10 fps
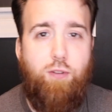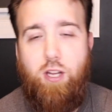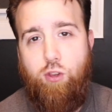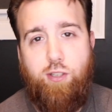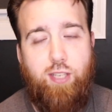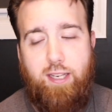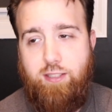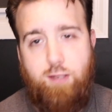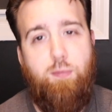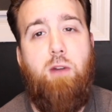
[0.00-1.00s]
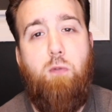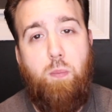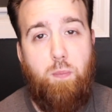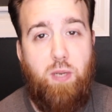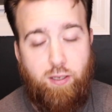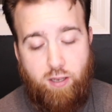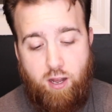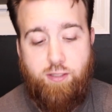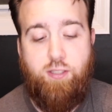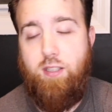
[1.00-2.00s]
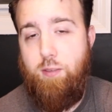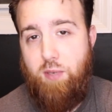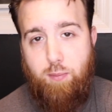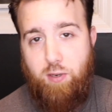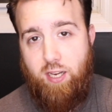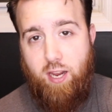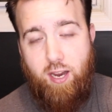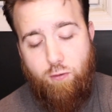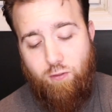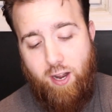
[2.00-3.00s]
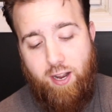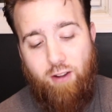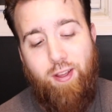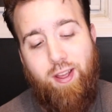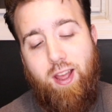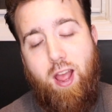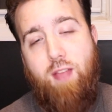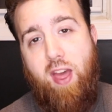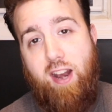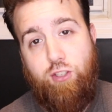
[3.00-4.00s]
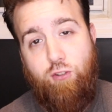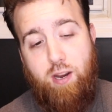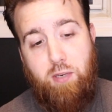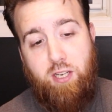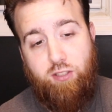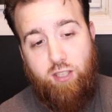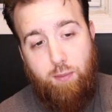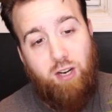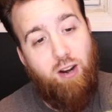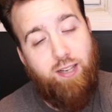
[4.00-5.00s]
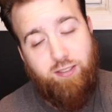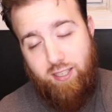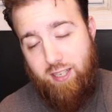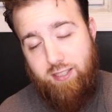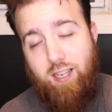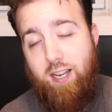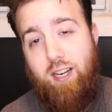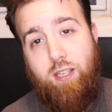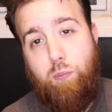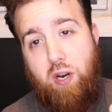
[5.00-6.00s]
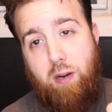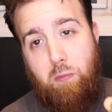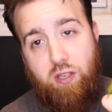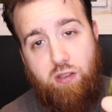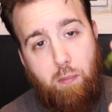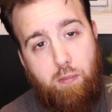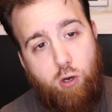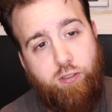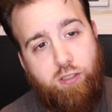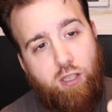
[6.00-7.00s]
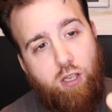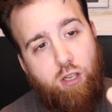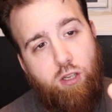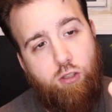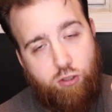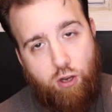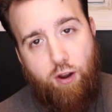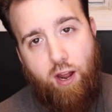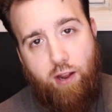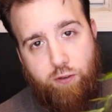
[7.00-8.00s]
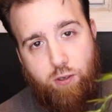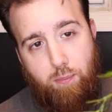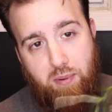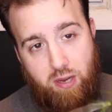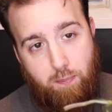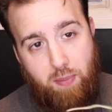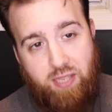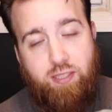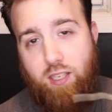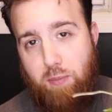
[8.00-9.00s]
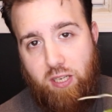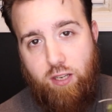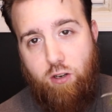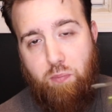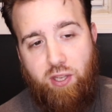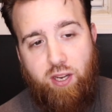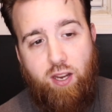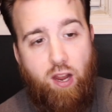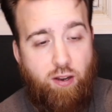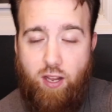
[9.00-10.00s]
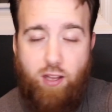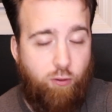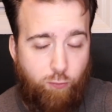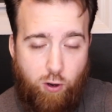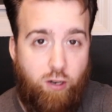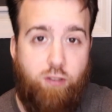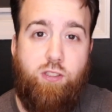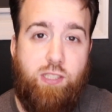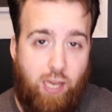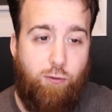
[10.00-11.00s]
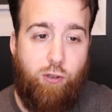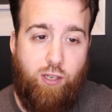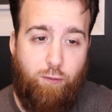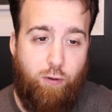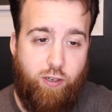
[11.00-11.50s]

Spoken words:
It looks like it's something that will be constantly be able to get in right now, and that is great because guppy grass, like I said, is probably the most sought after basic beginner plant, and it's for several different